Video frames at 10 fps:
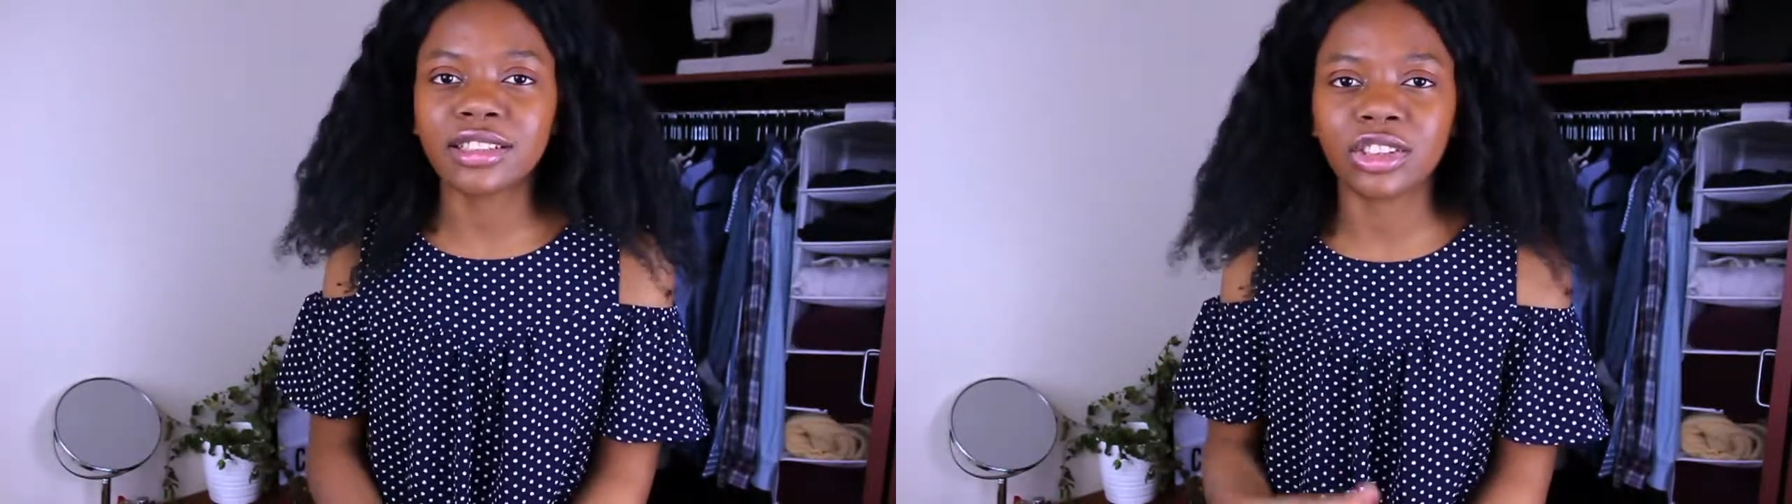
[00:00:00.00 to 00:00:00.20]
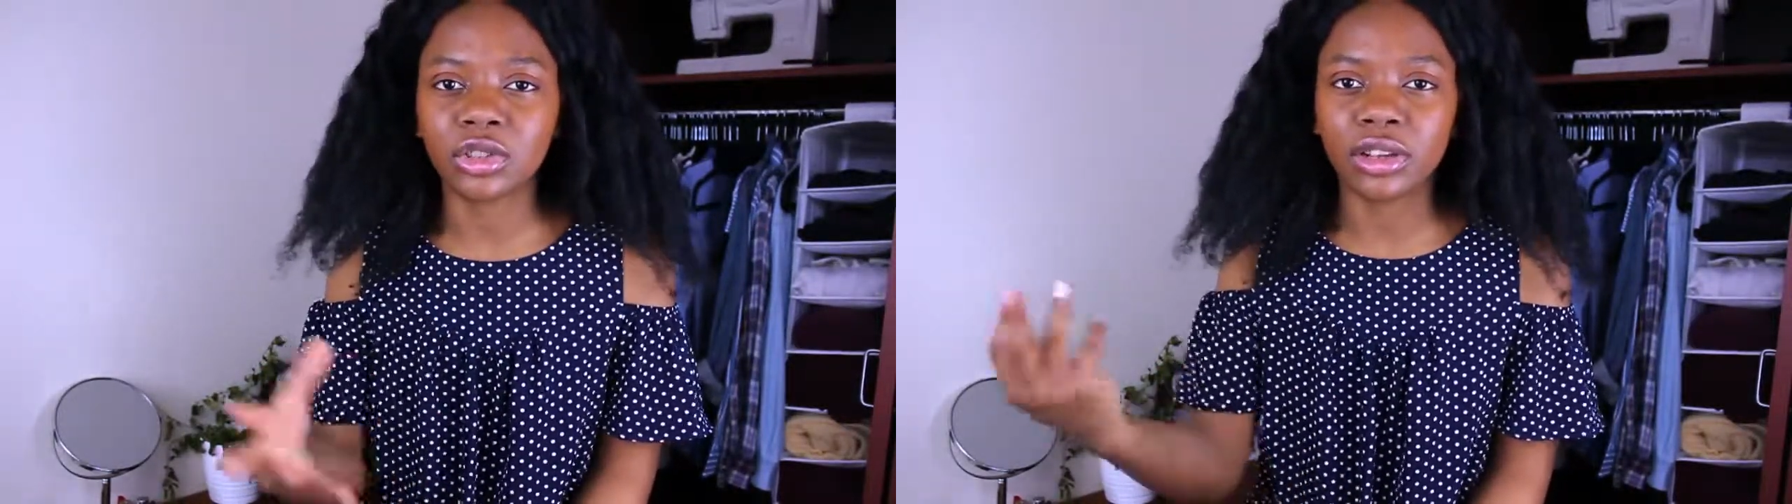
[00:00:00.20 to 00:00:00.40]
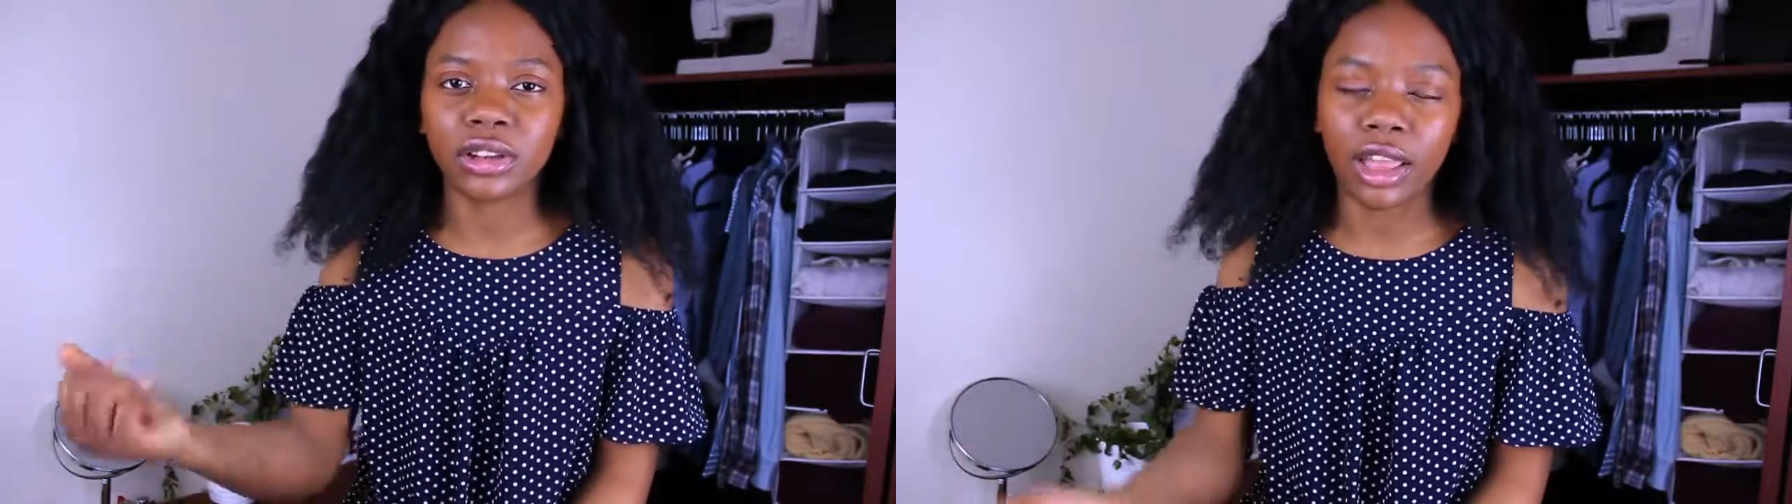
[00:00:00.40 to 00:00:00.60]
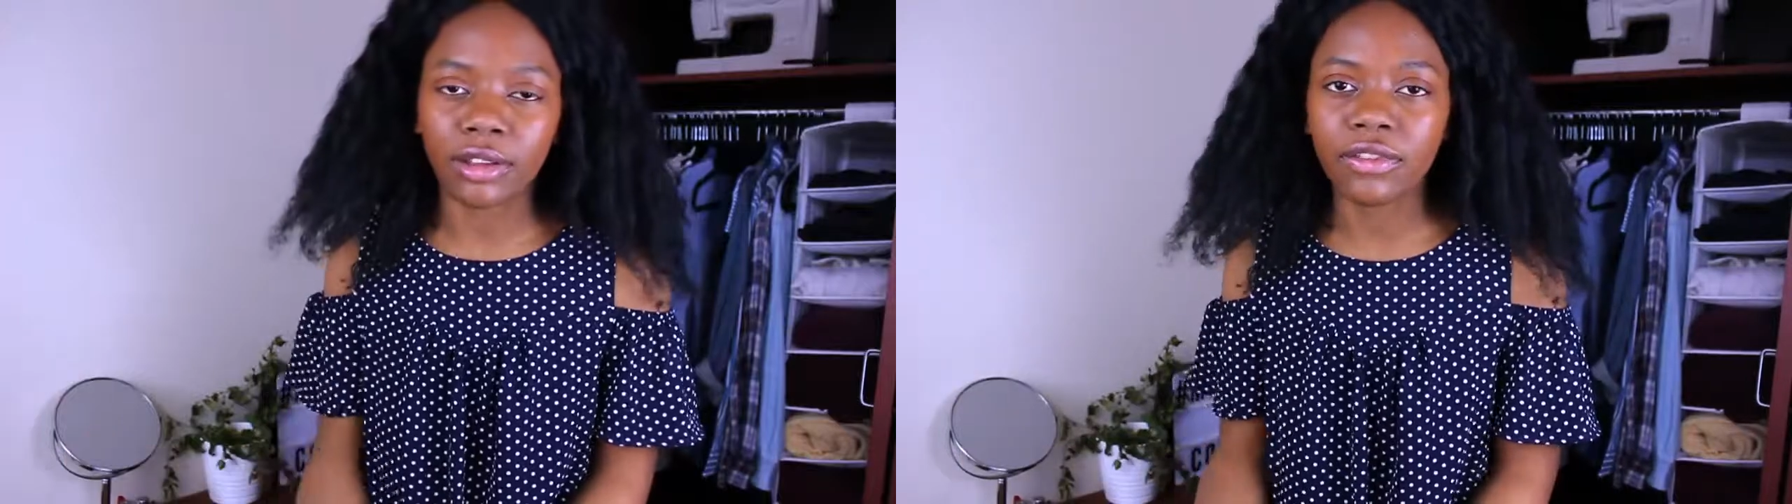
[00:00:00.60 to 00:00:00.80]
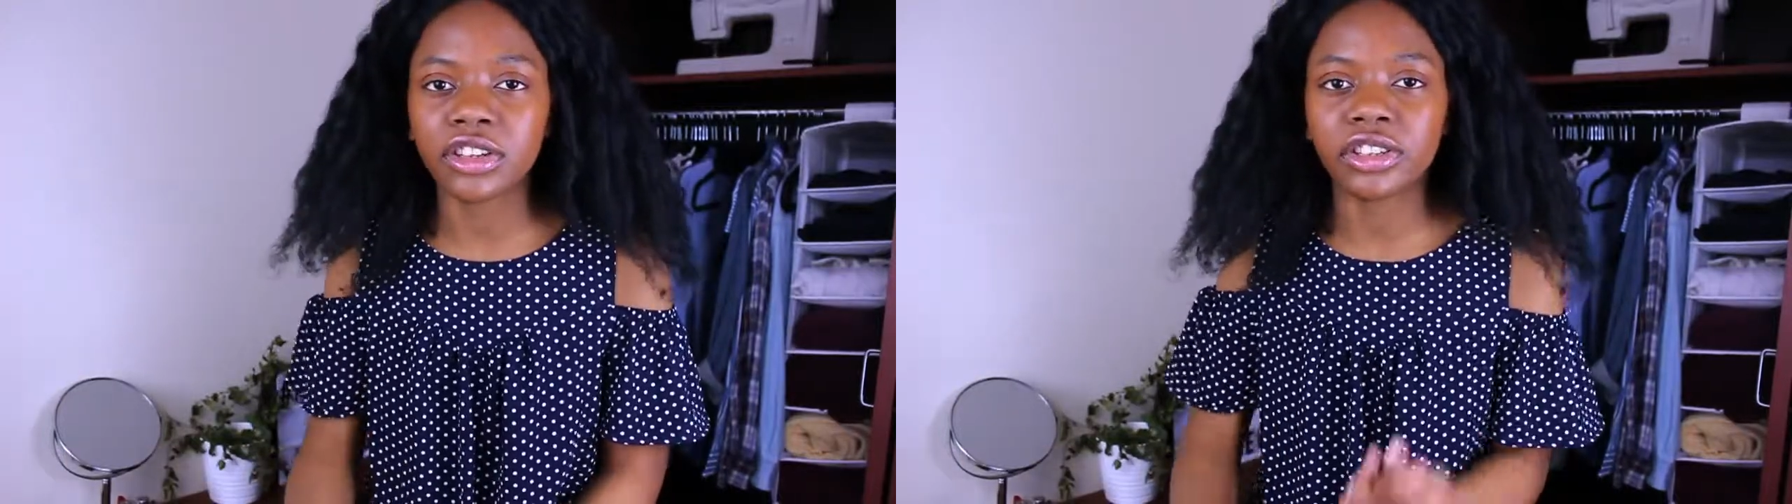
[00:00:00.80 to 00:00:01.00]
that you can like
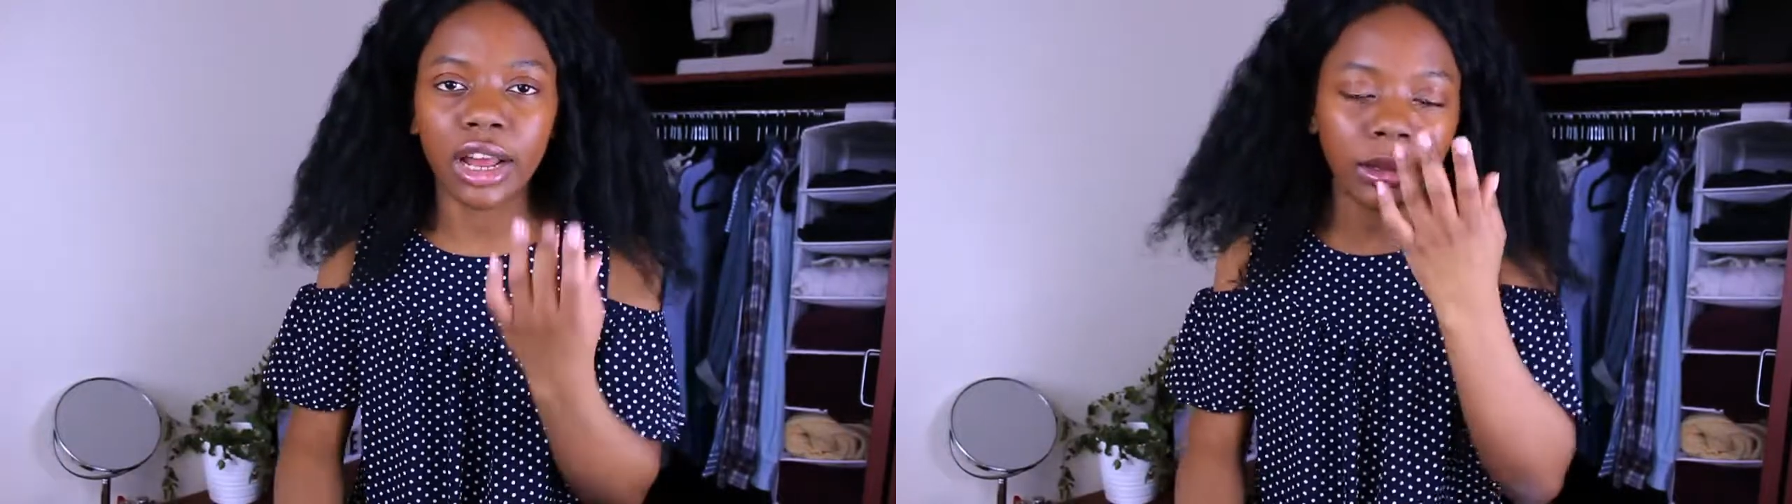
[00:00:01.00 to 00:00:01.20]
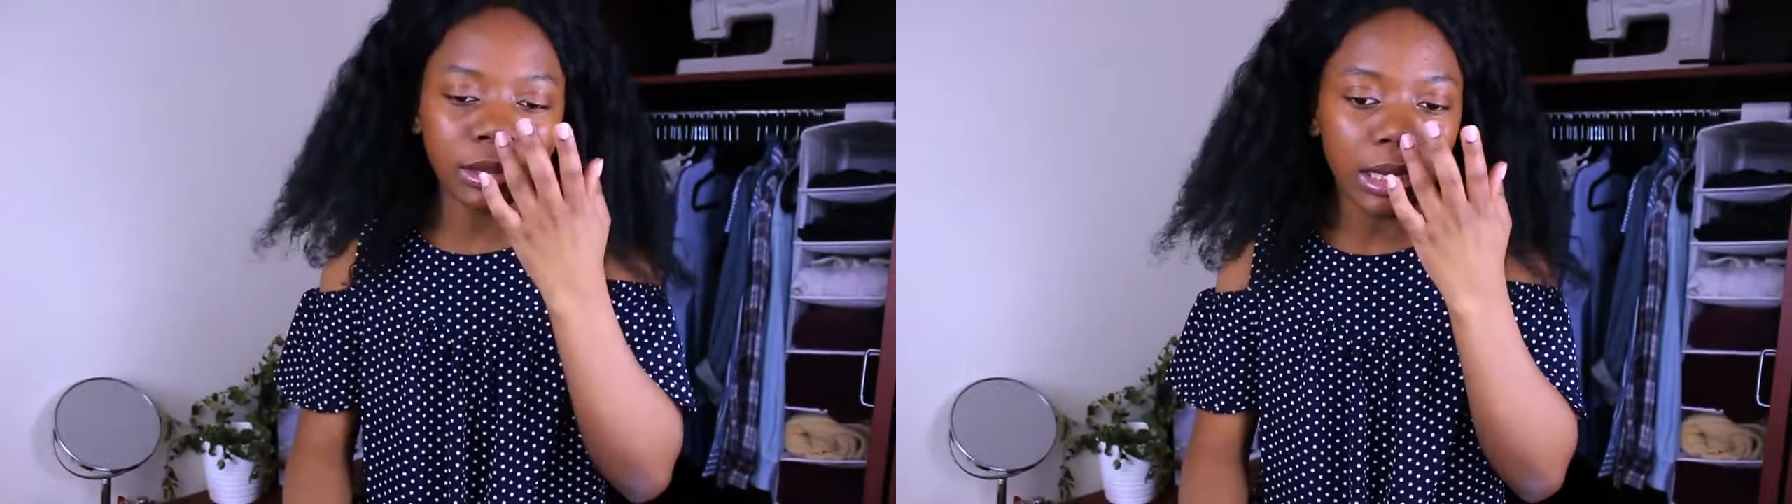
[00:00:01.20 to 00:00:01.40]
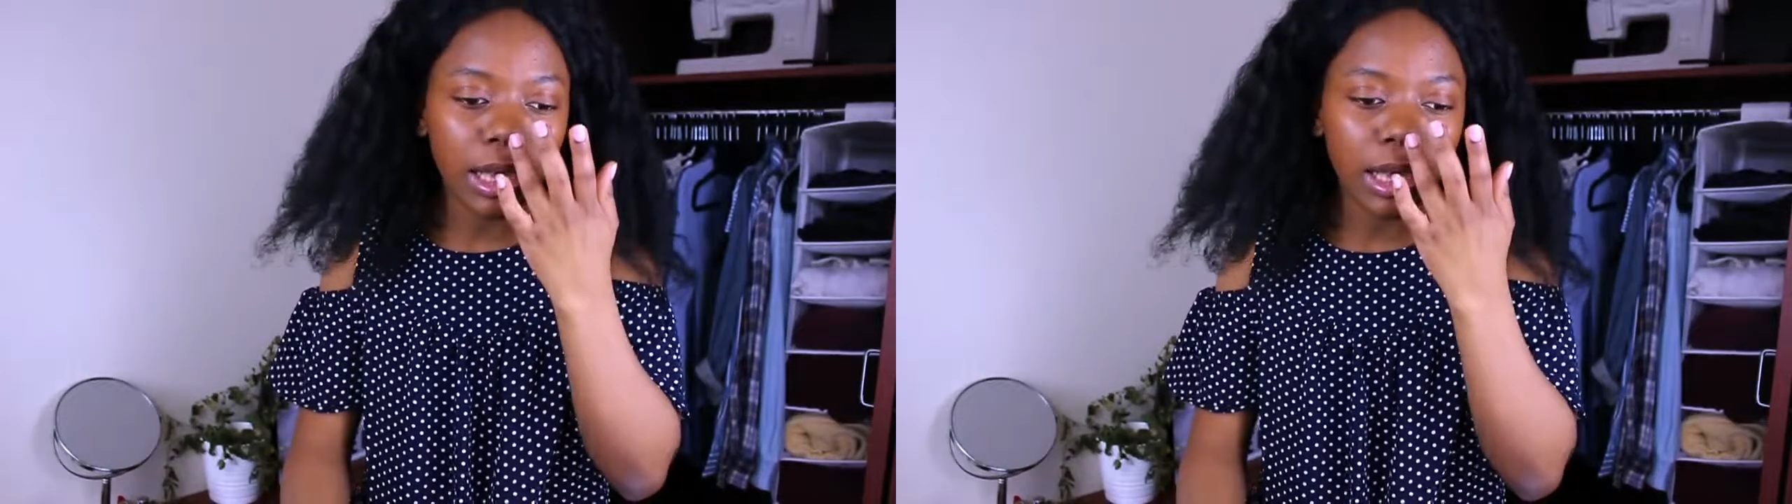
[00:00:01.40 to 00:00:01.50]
fish out.